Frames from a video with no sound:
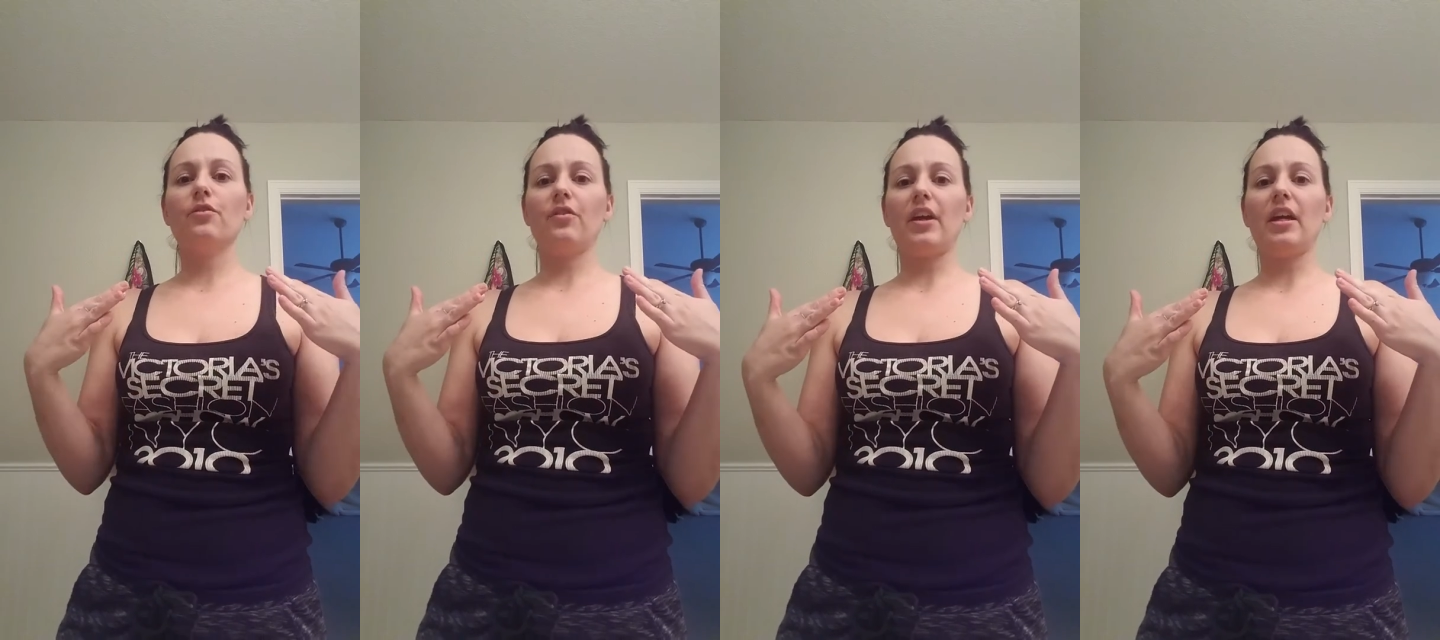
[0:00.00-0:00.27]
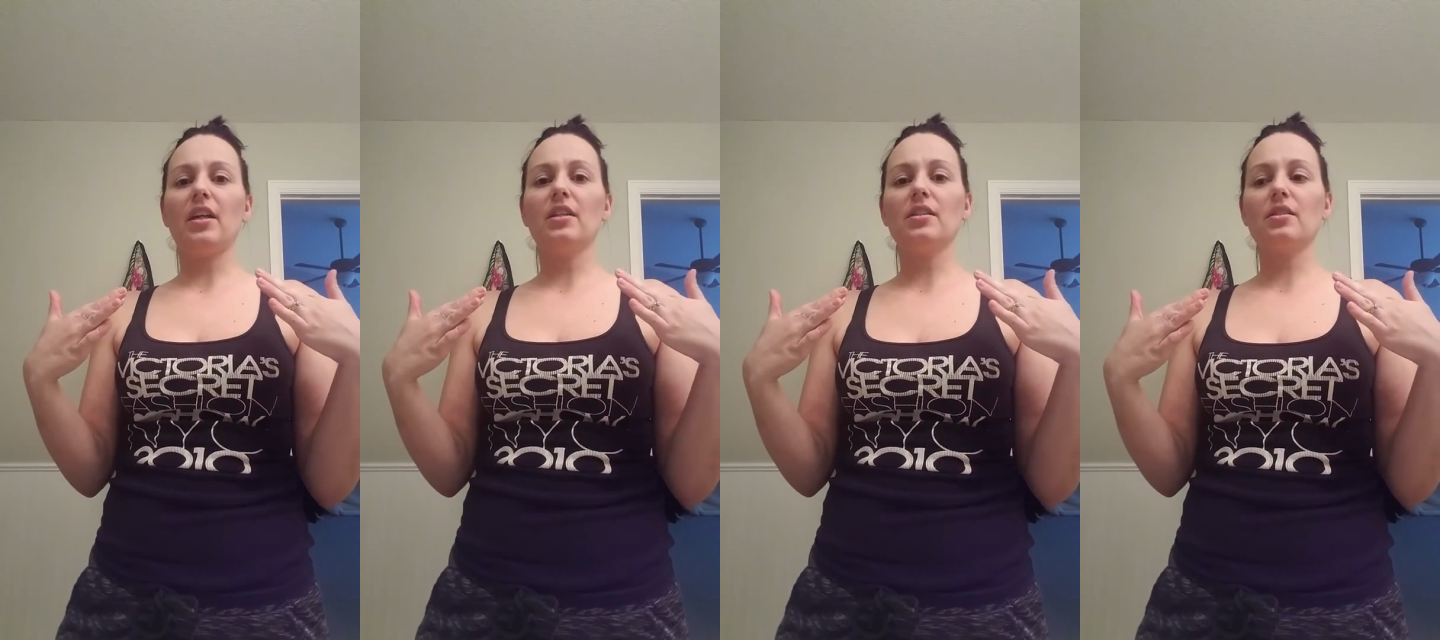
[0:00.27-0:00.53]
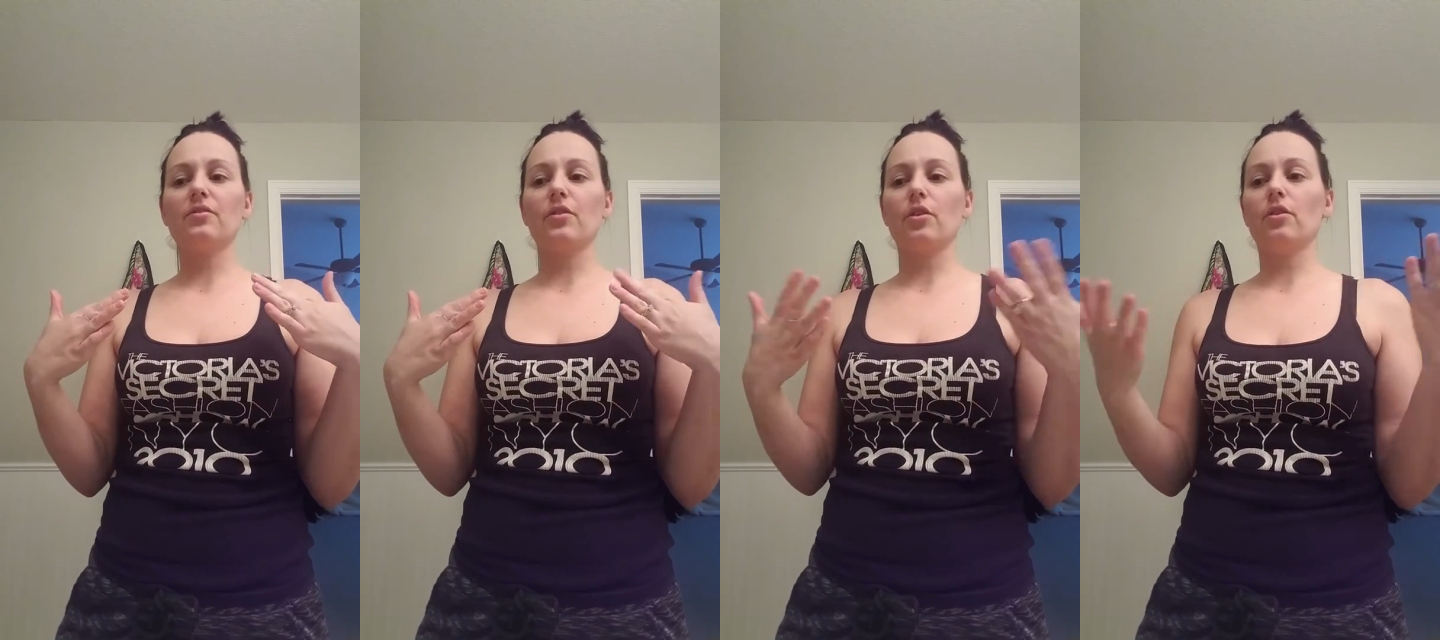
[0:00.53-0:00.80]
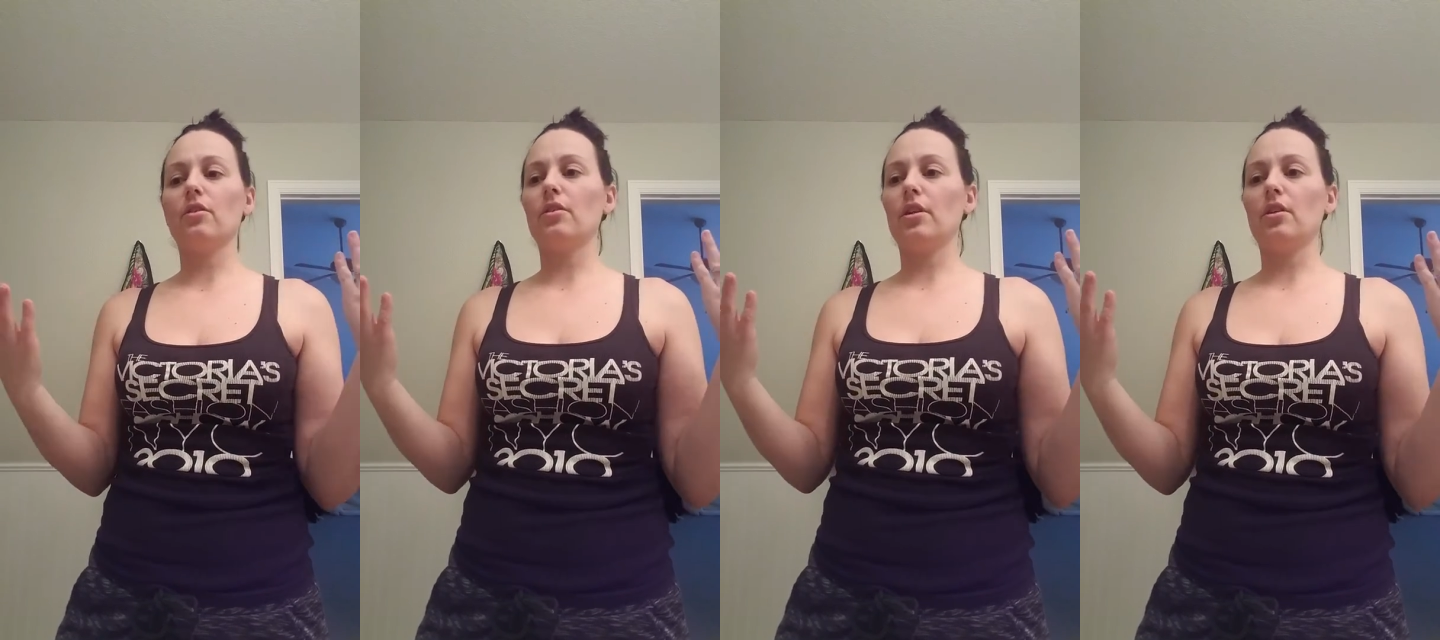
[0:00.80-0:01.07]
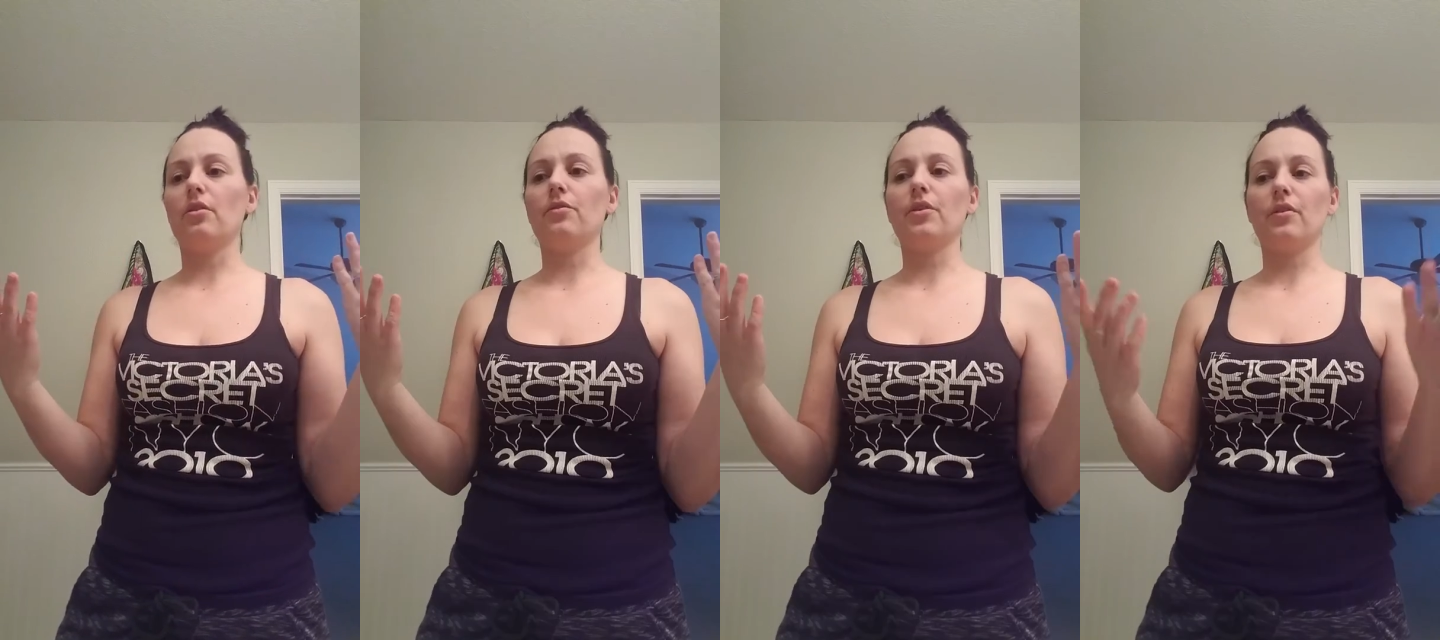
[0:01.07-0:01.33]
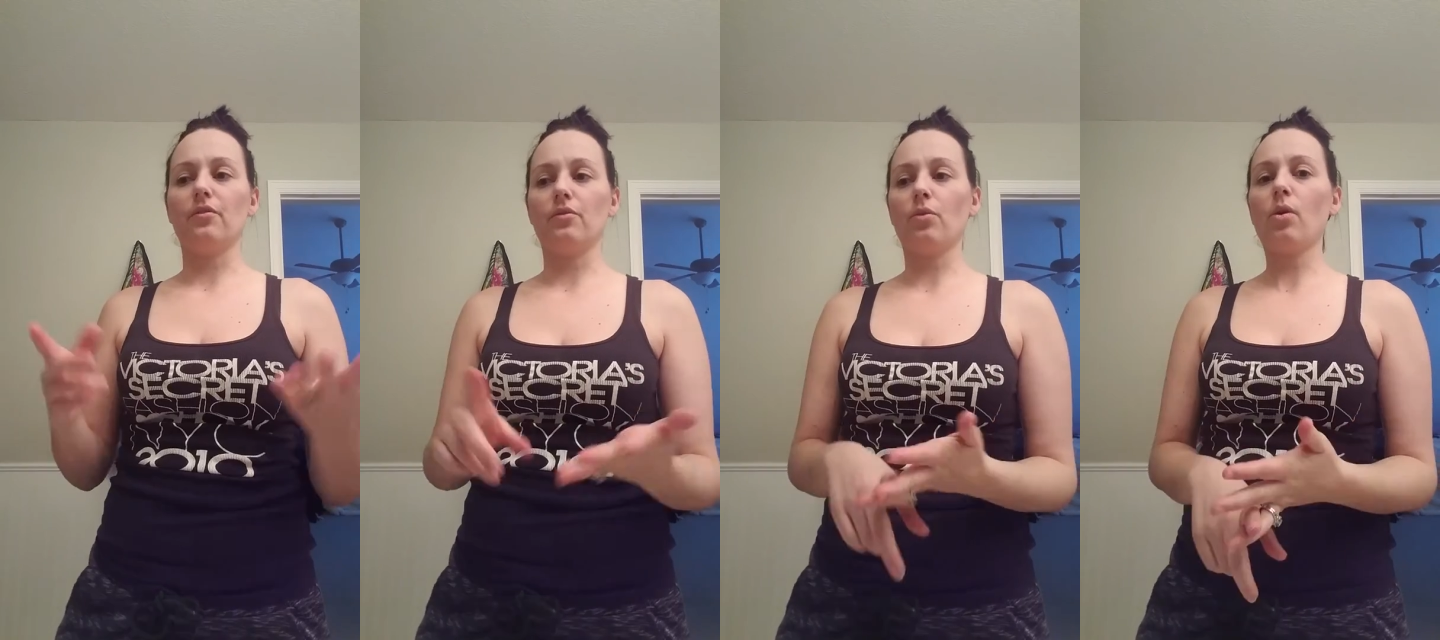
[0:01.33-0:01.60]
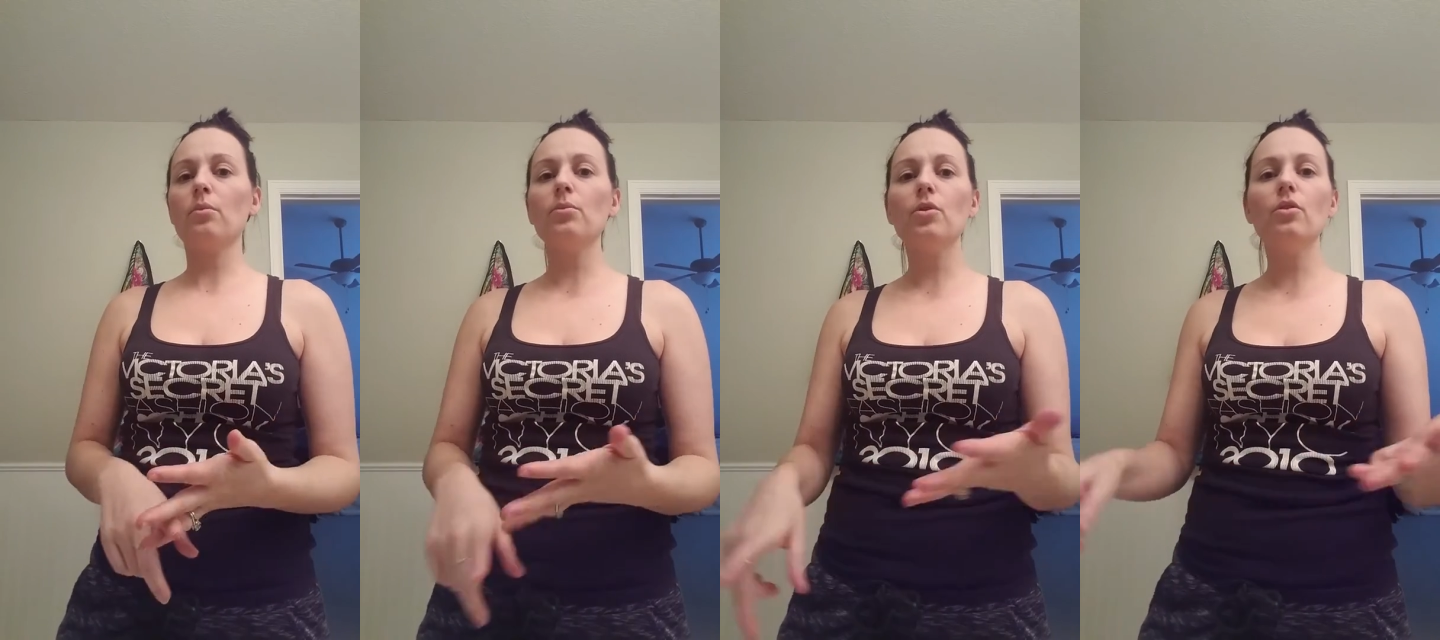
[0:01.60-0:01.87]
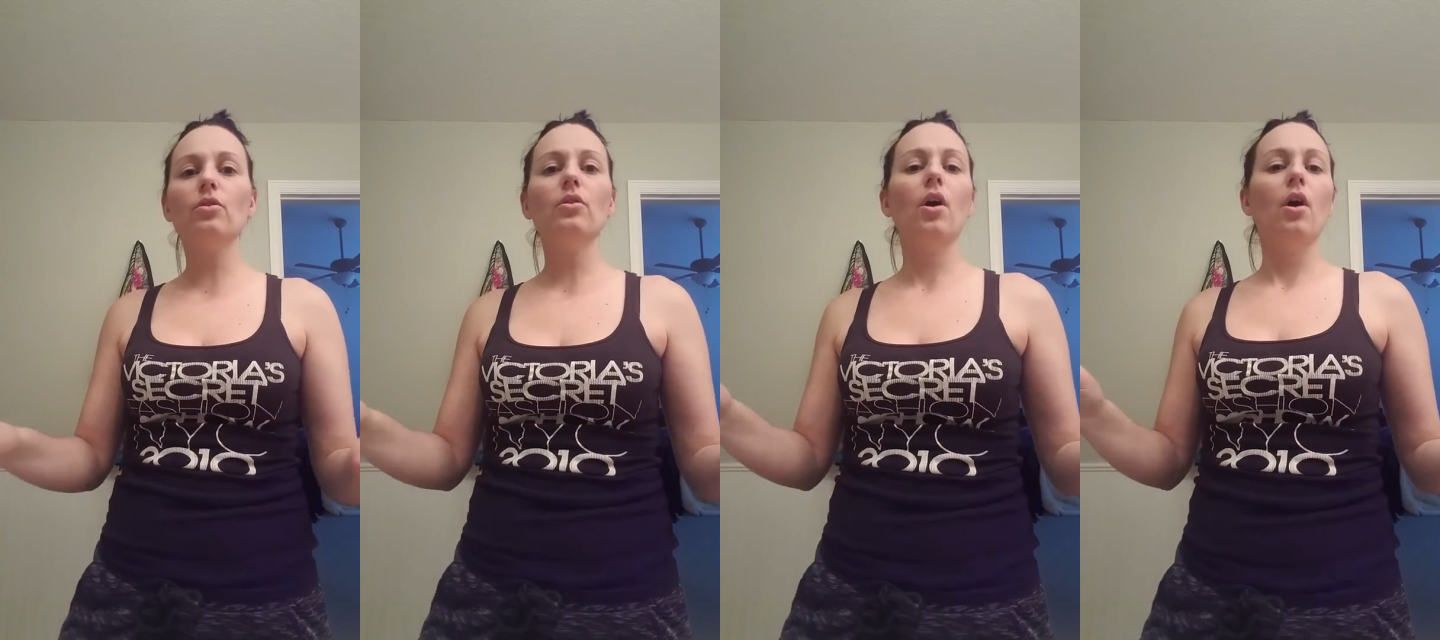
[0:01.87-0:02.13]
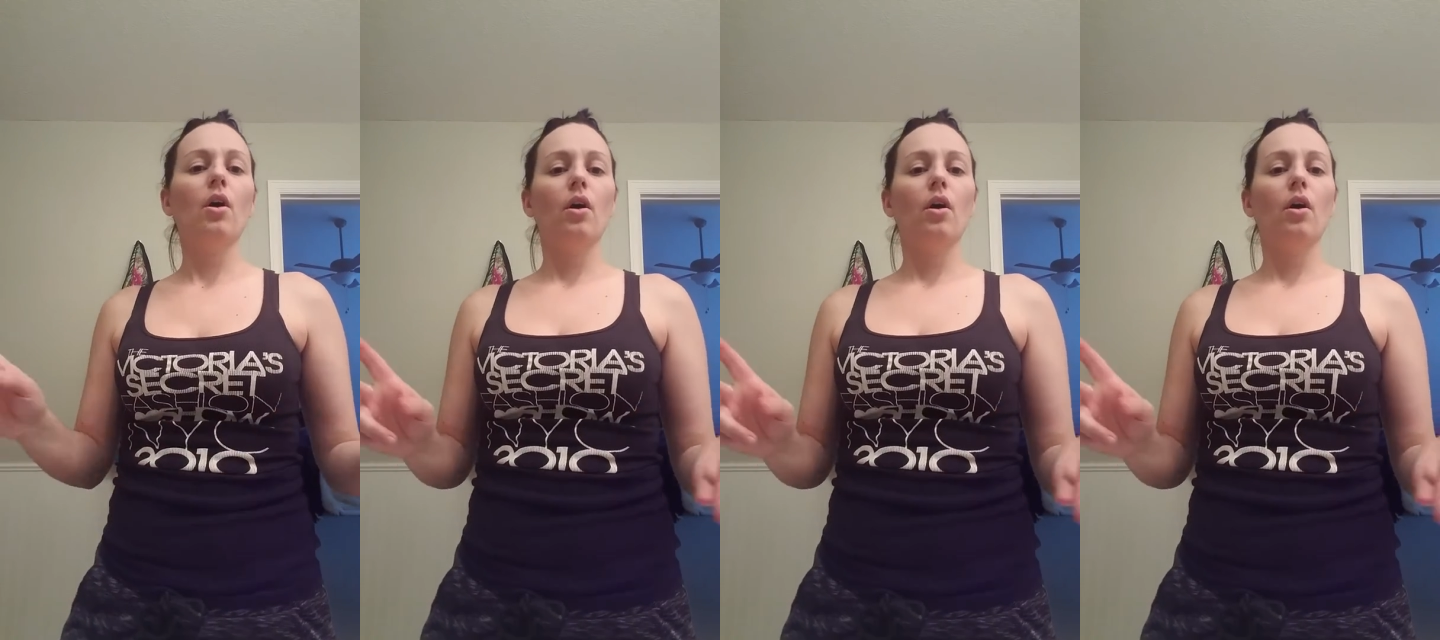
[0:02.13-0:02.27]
face for, you know, if you have normal,